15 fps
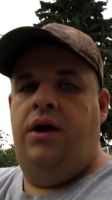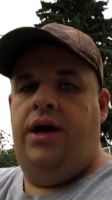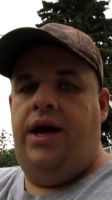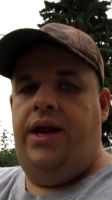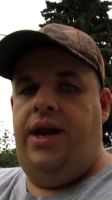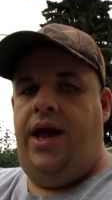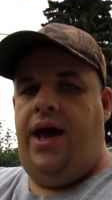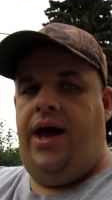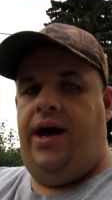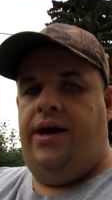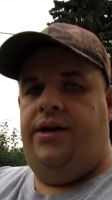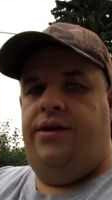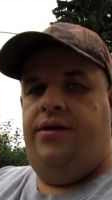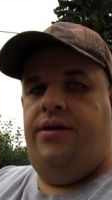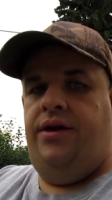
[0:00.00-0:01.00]
and
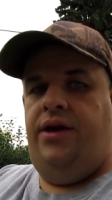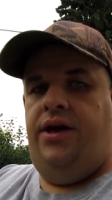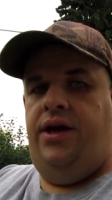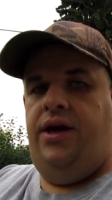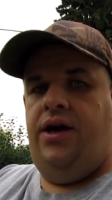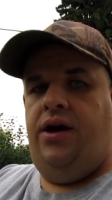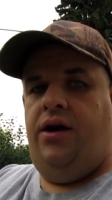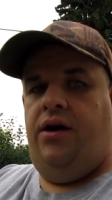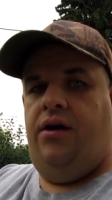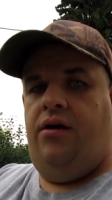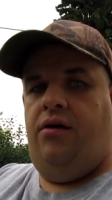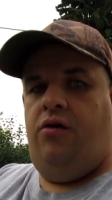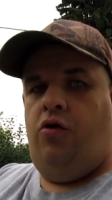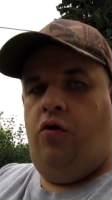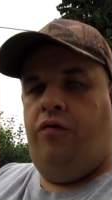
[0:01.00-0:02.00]
add the
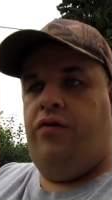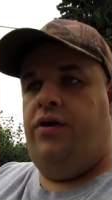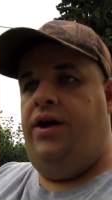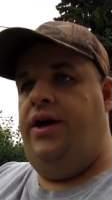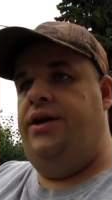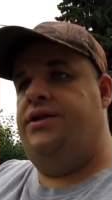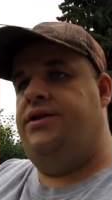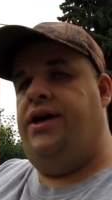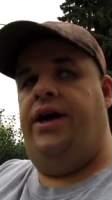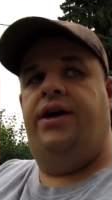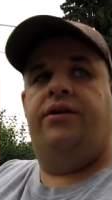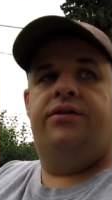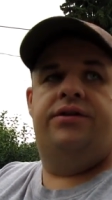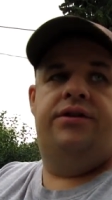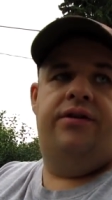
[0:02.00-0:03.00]
uh, overlays,
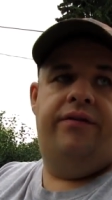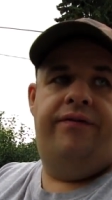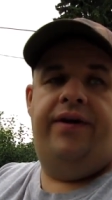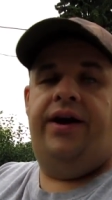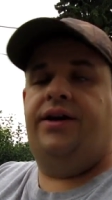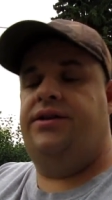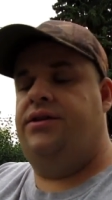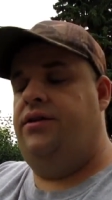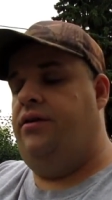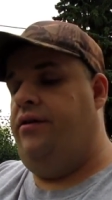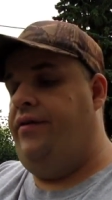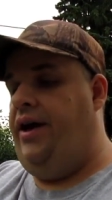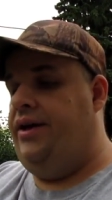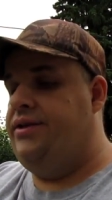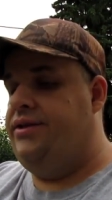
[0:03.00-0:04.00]
titles and effects and all
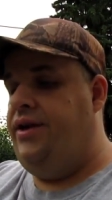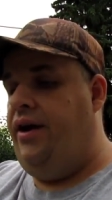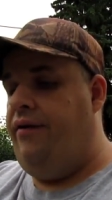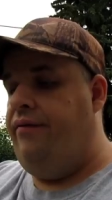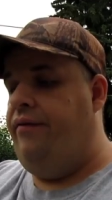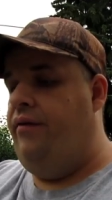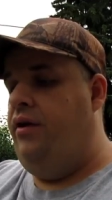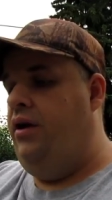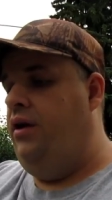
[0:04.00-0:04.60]
that stuff.